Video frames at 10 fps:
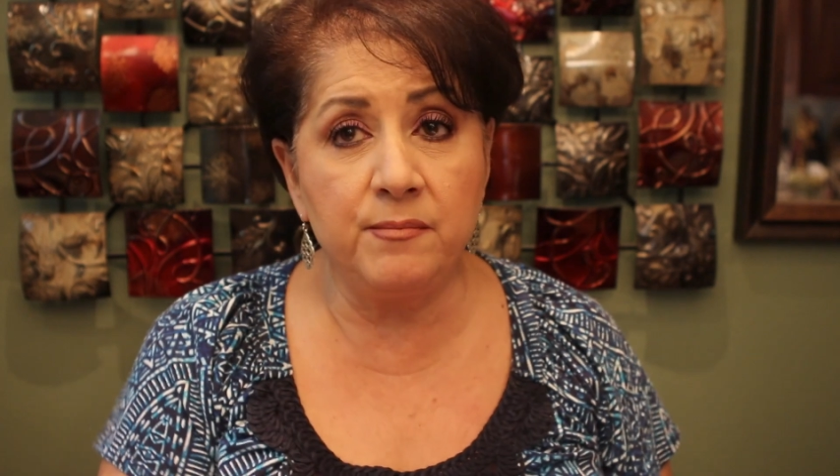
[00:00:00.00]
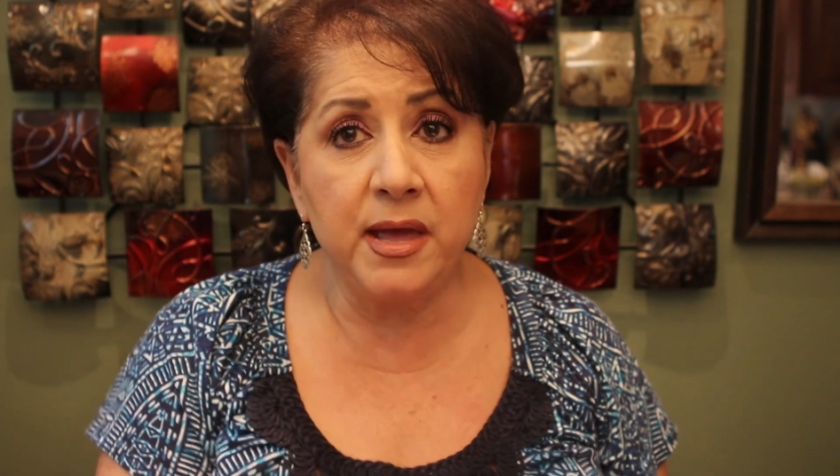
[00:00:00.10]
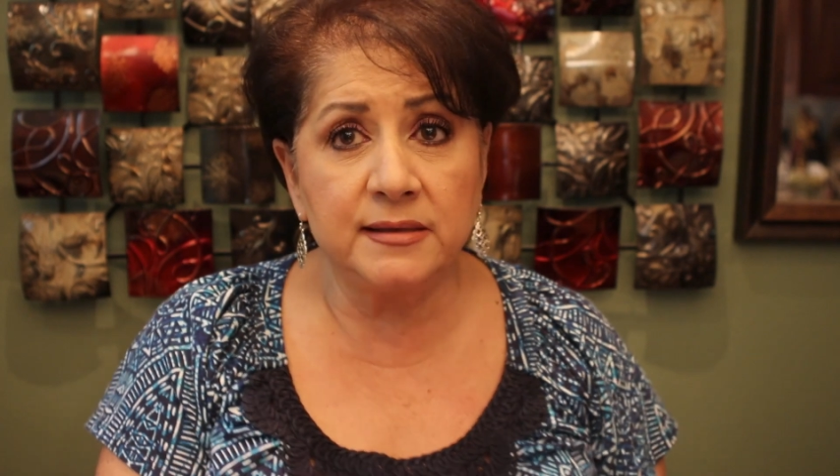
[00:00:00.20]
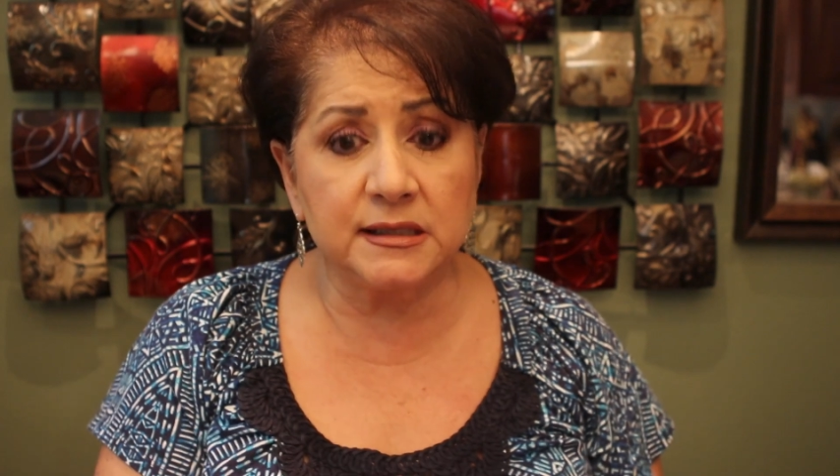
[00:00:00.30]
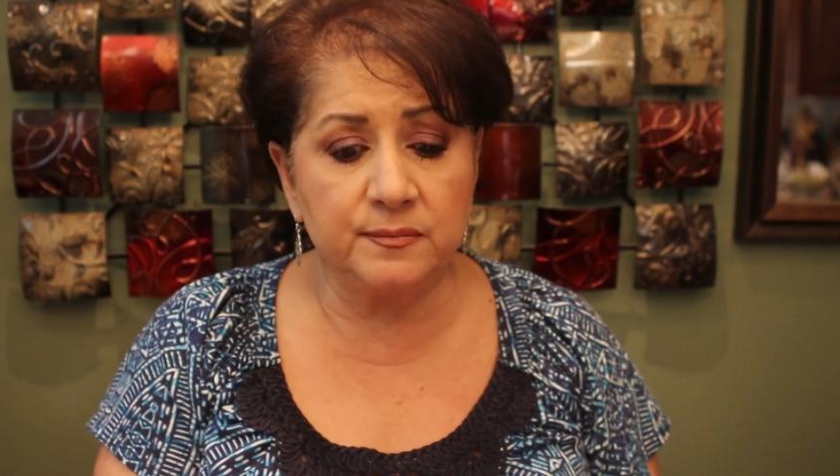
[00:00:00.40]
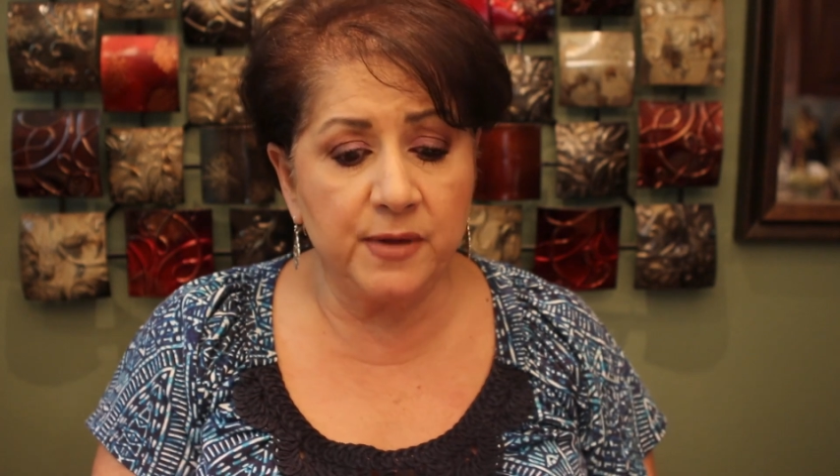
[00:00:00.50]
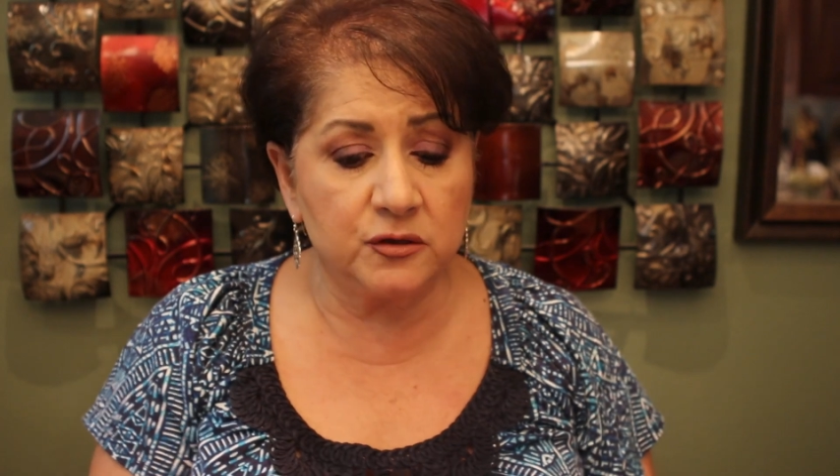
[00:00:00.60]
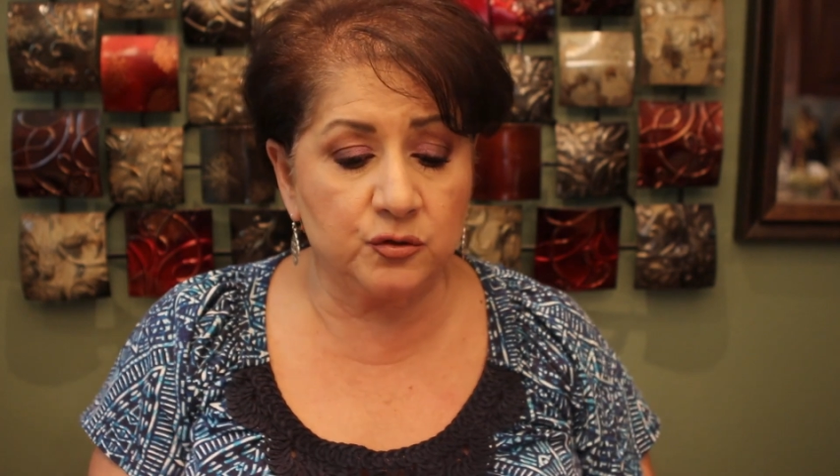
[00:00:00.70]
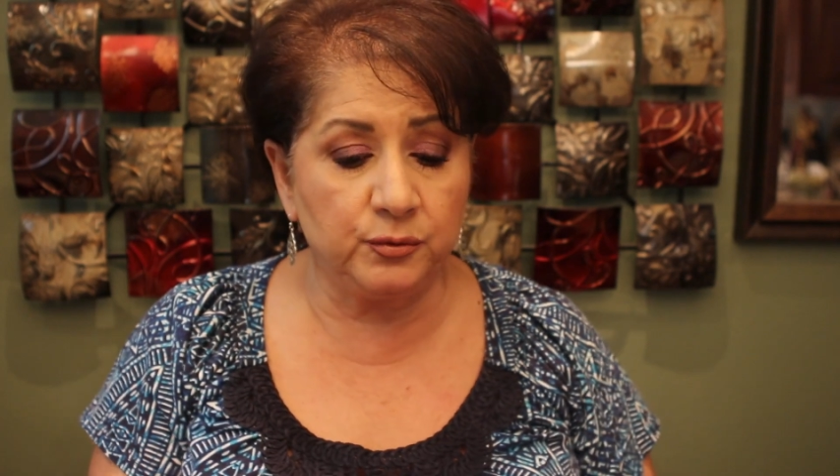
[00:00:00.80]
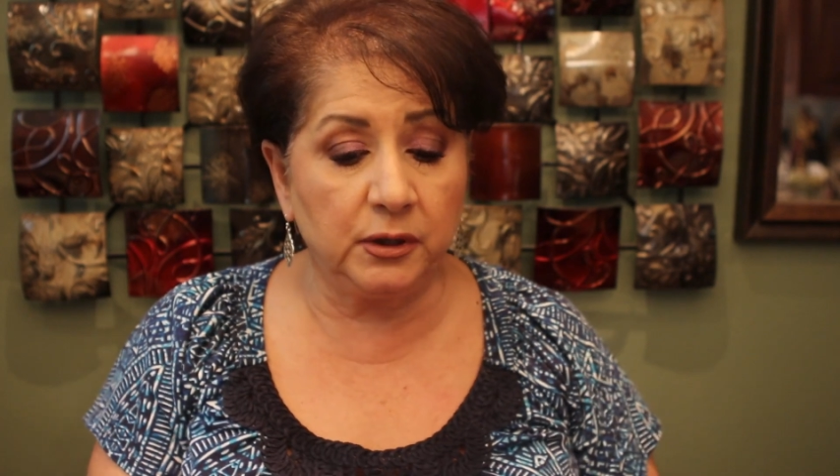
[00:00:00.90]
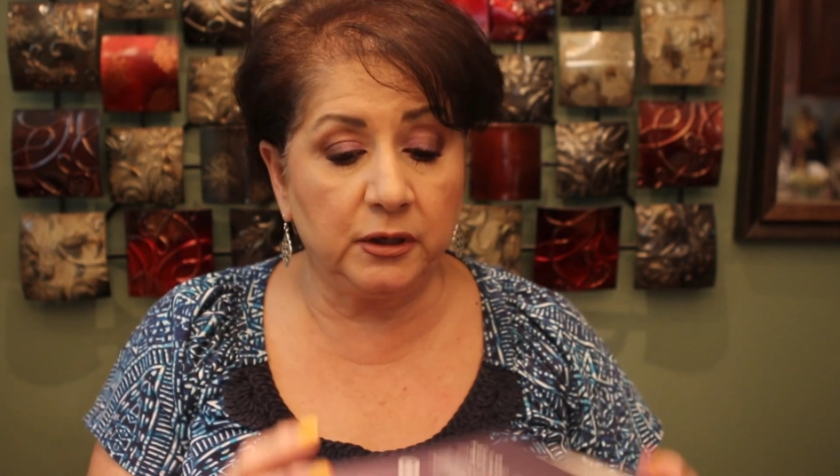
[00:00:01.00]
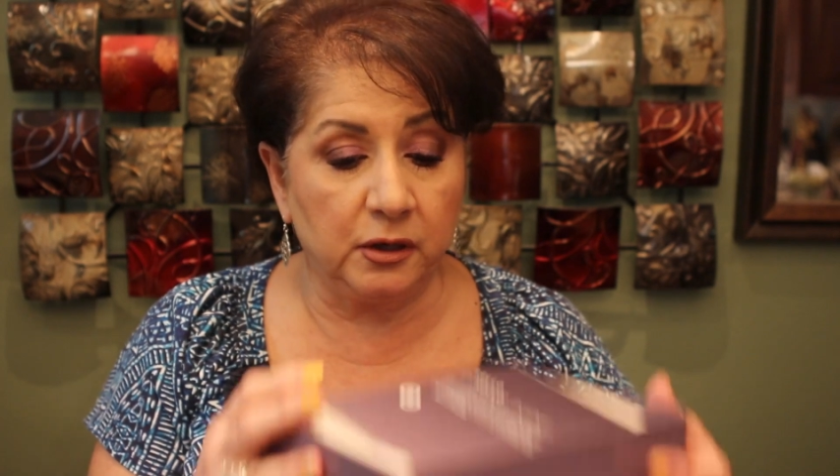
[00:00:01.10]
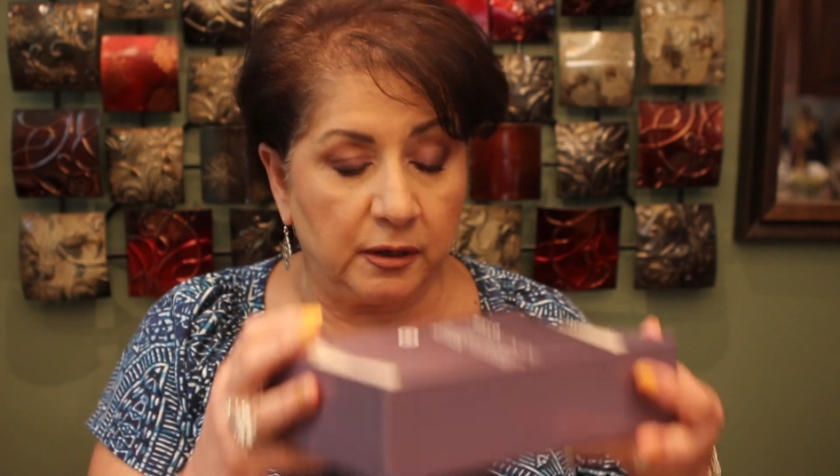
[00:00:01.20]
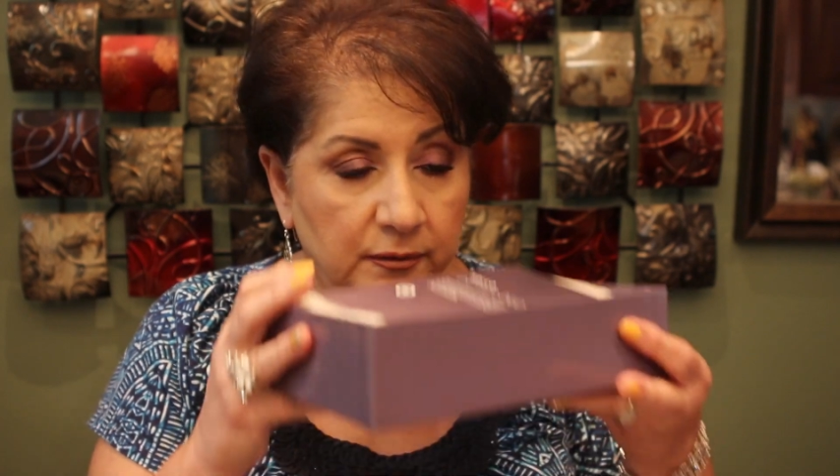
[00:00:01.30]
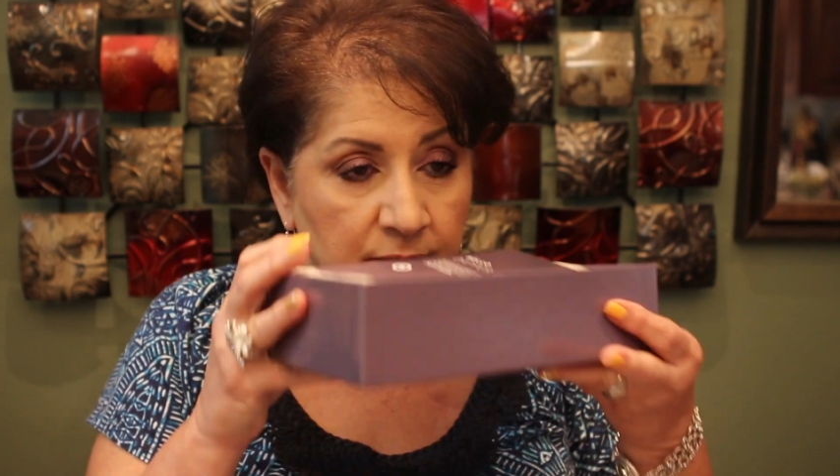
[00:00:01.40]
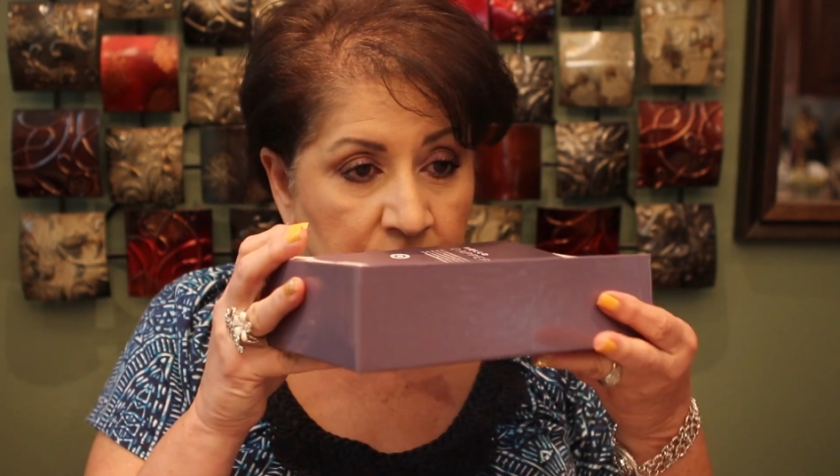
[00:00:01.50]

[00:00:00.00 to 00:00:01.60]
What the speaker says: men's smells really good.